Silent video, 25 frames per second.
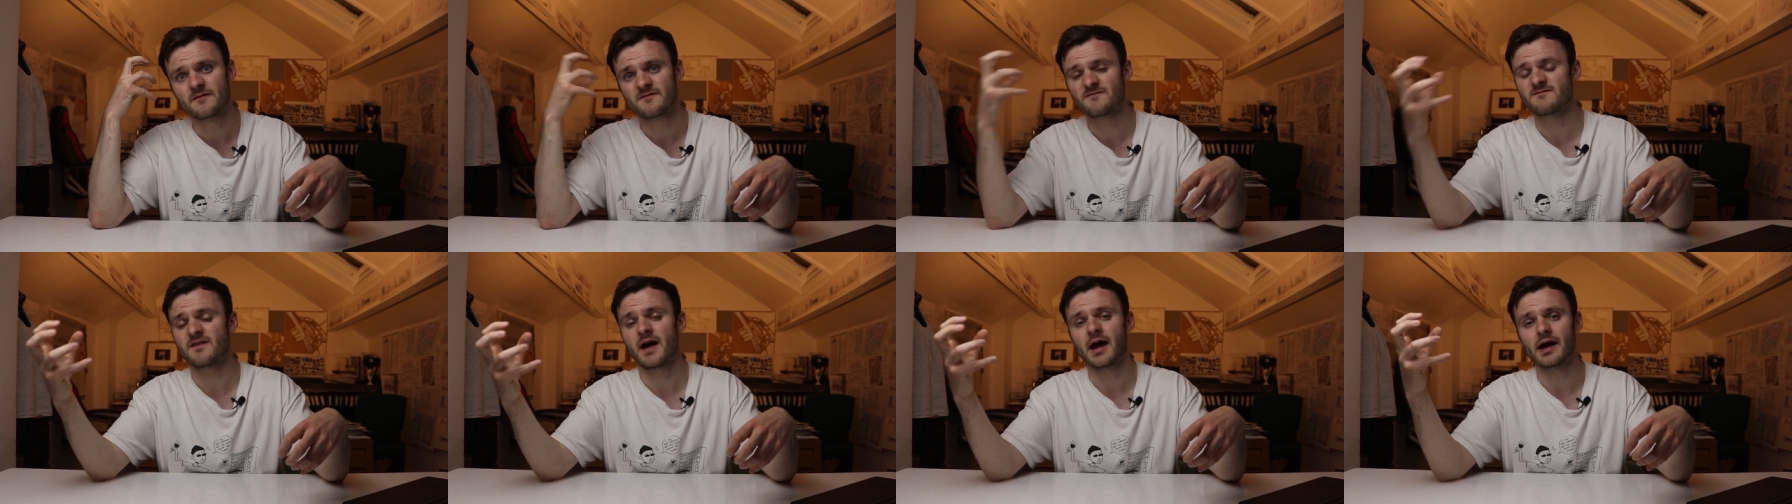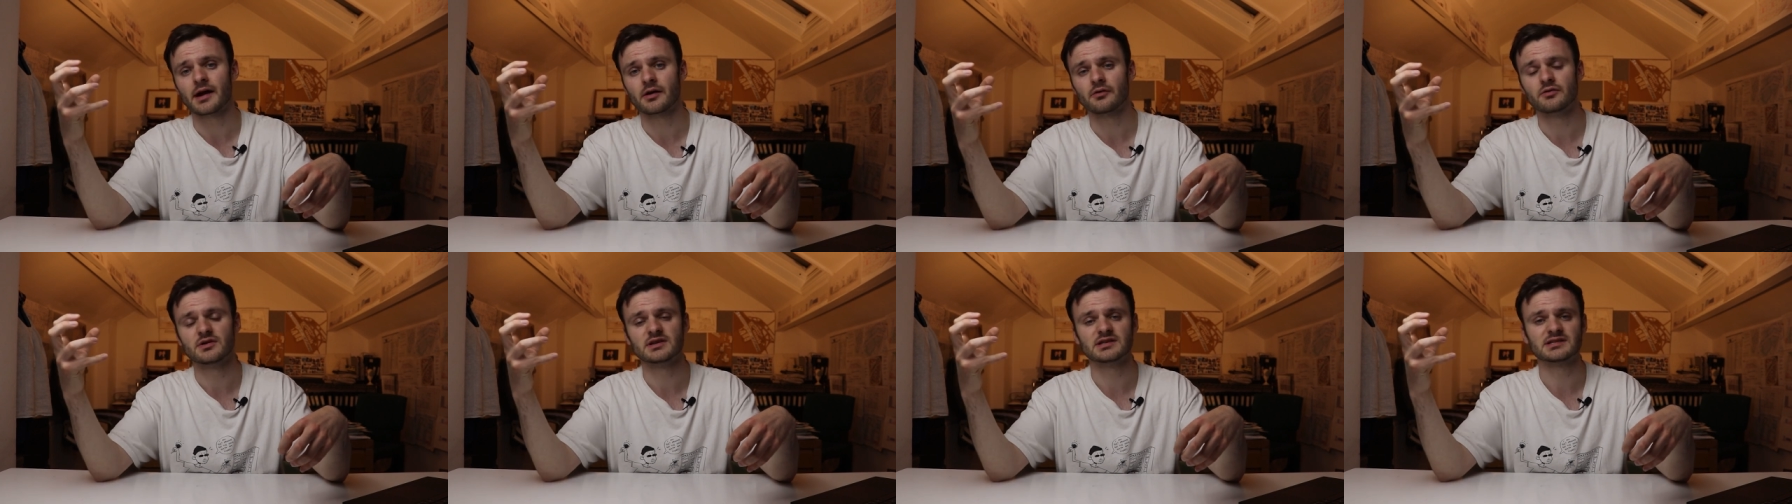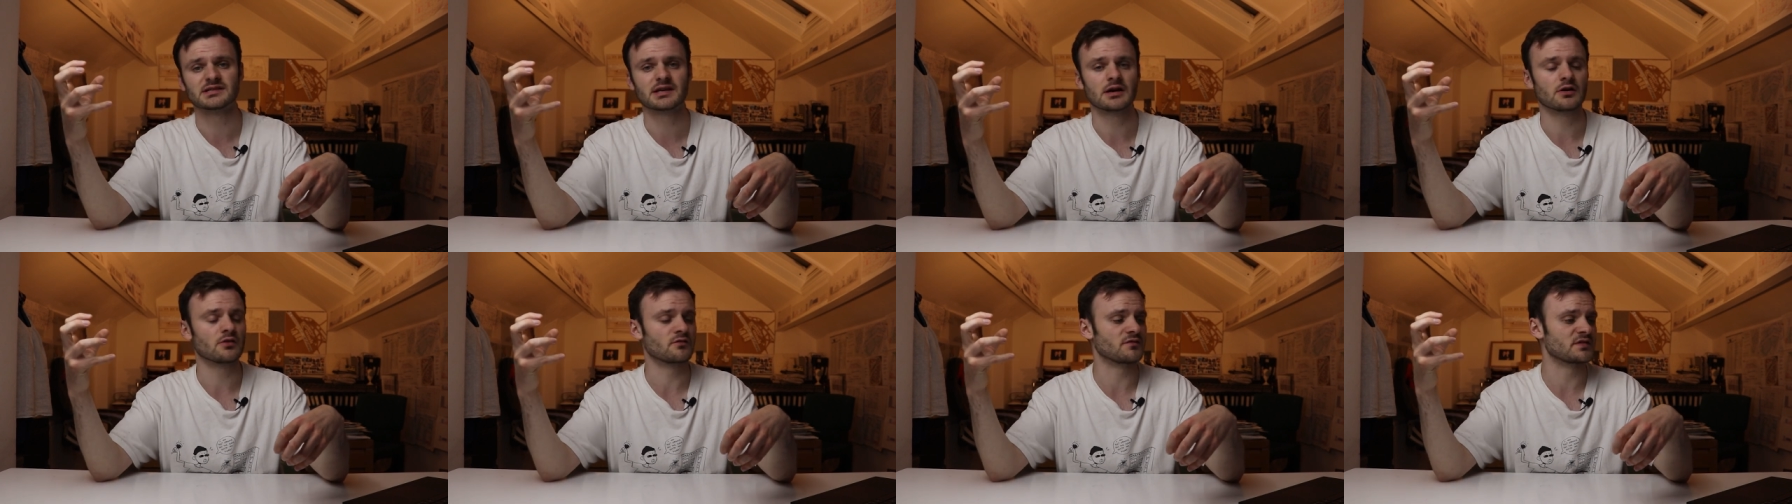fire
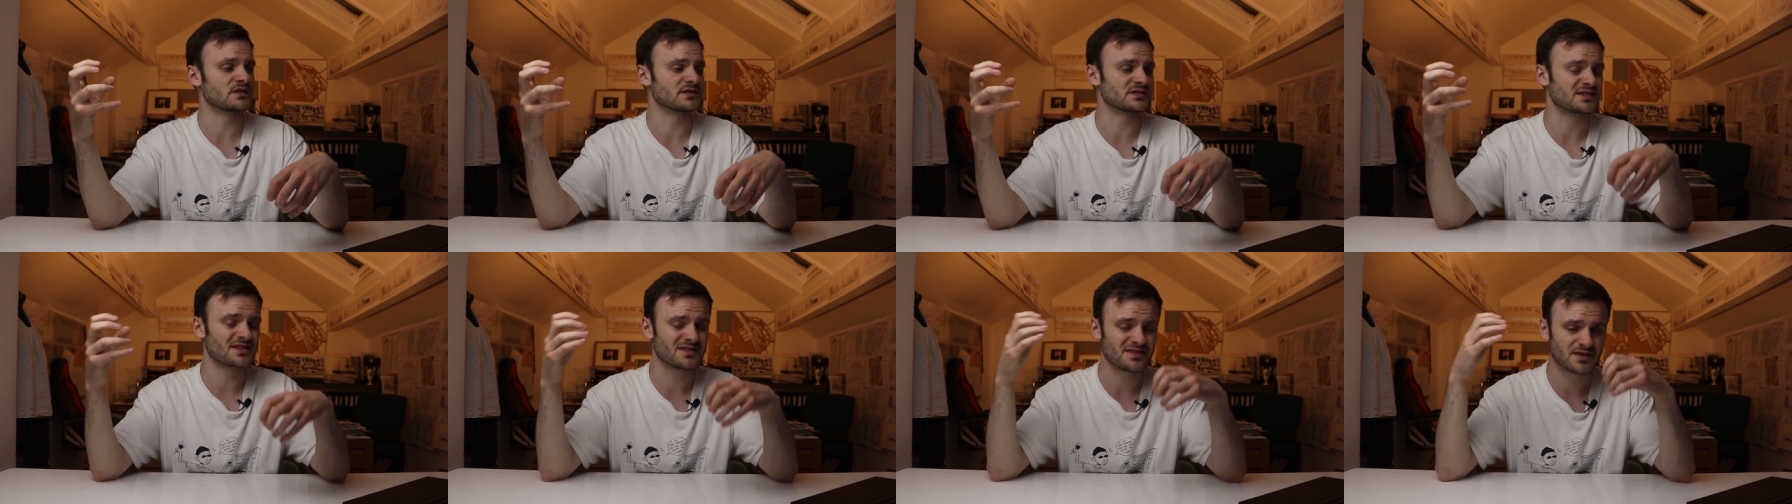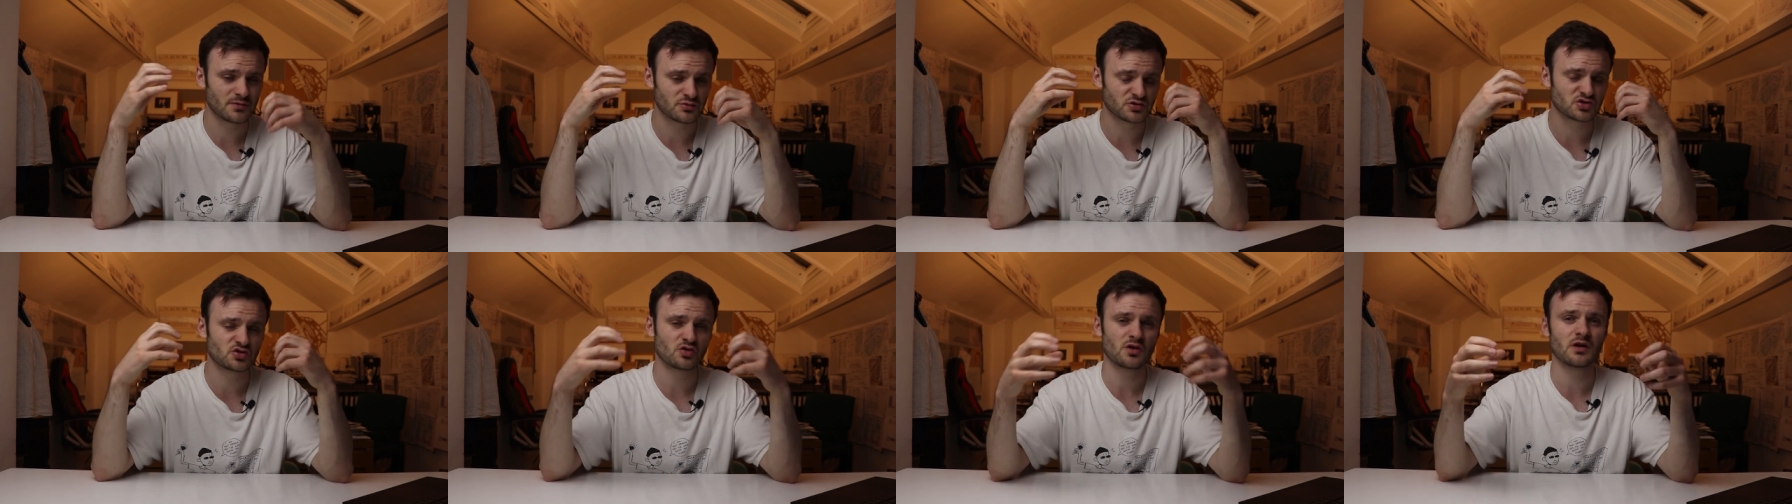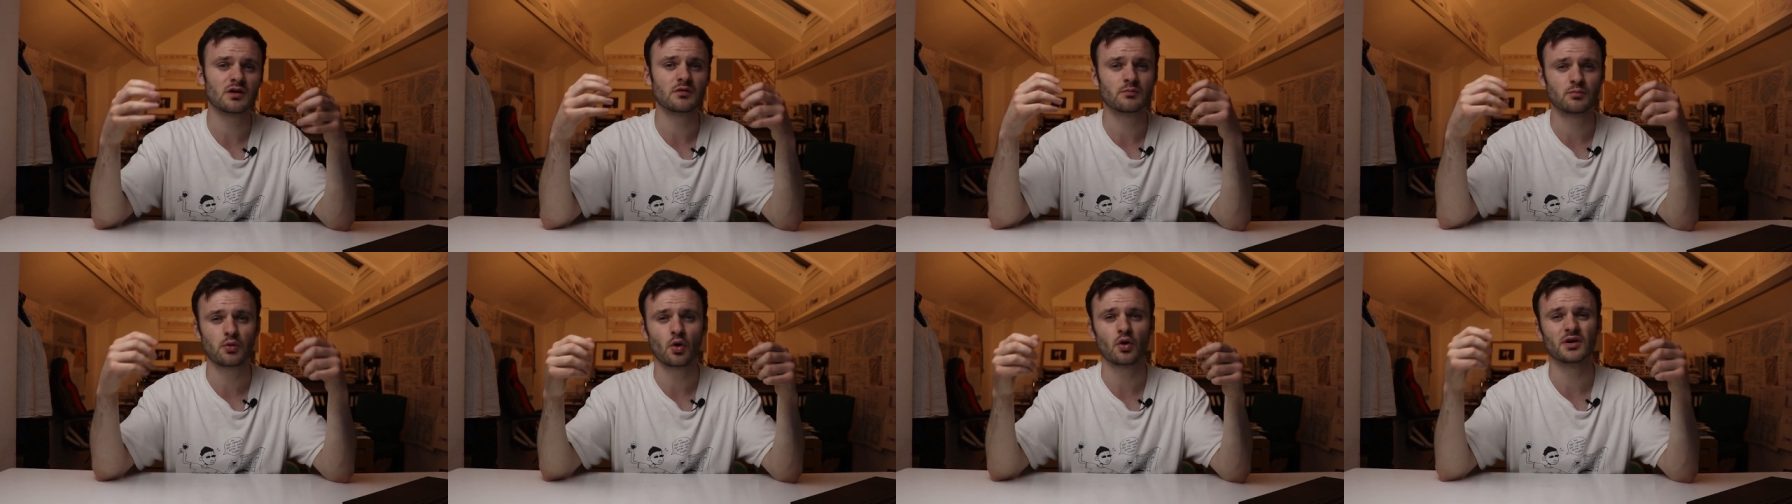itself is that there was
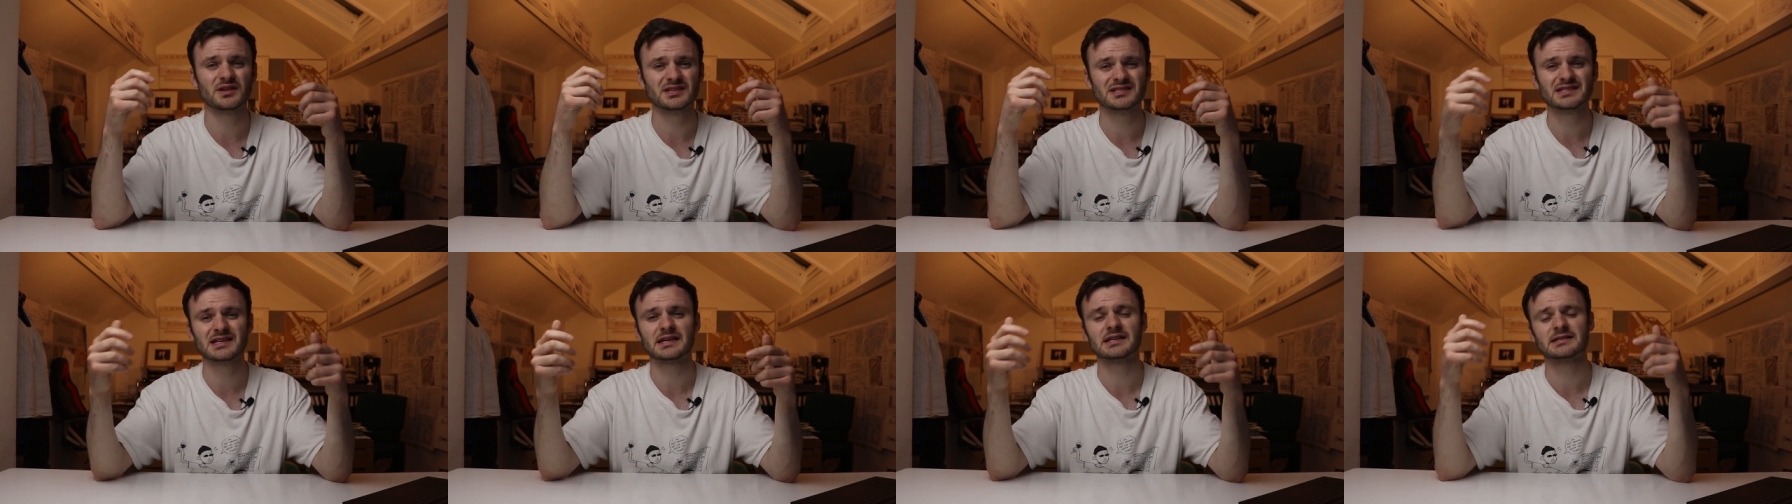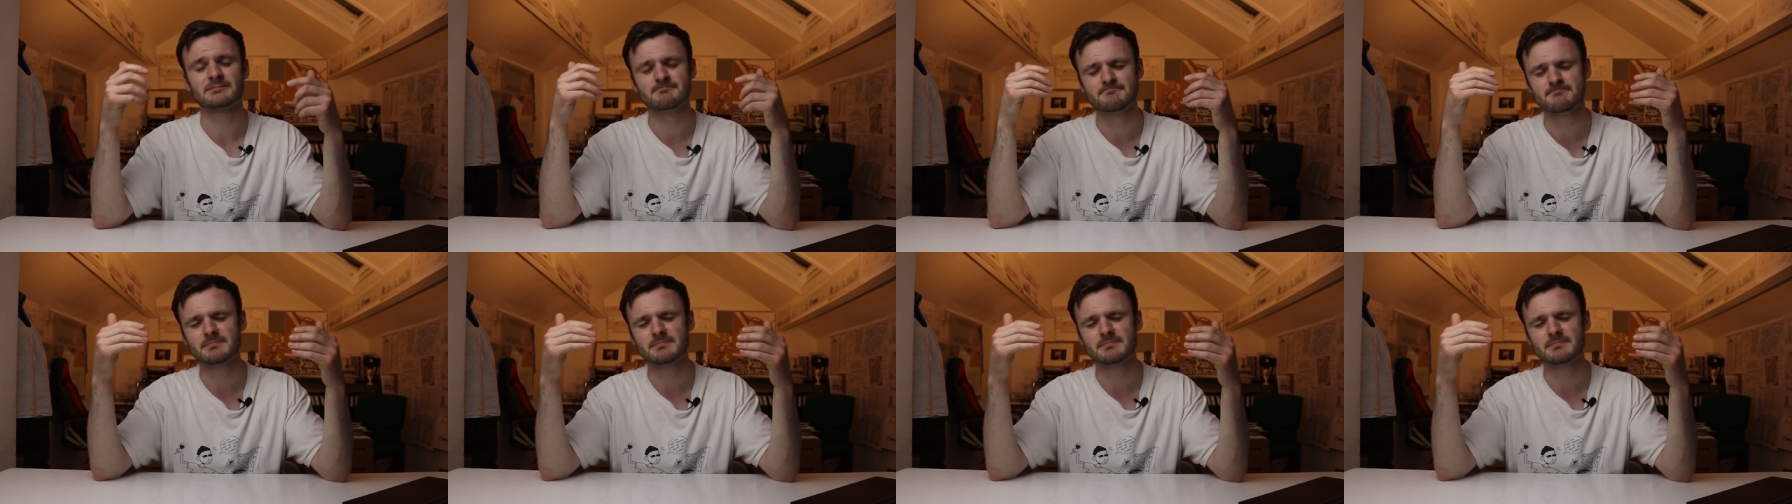12.6